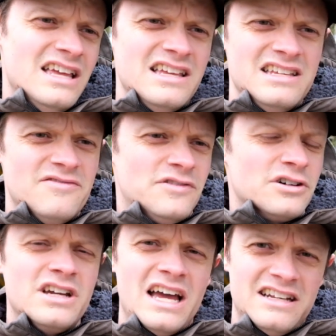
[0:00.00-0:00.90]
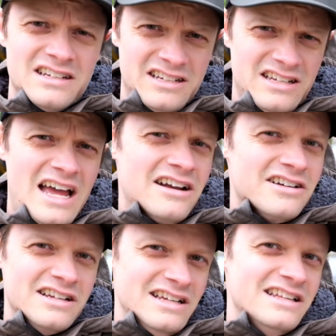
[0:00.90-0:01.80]
a volcanic
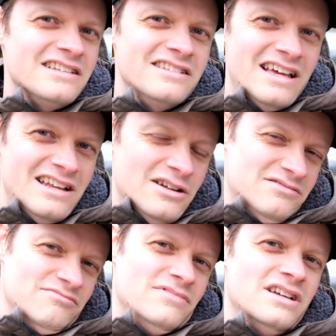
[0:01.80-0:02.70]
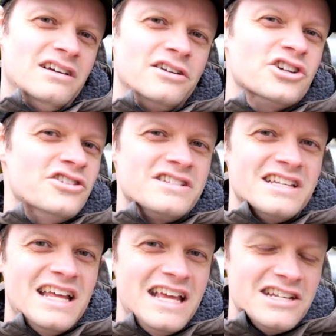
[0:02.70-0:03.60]
aggregate that occurs
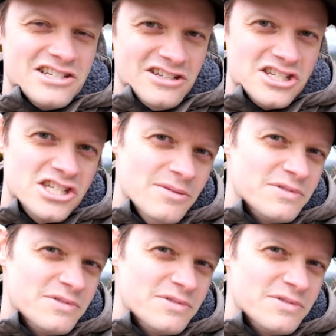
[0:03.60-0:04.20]
in Asia, shipped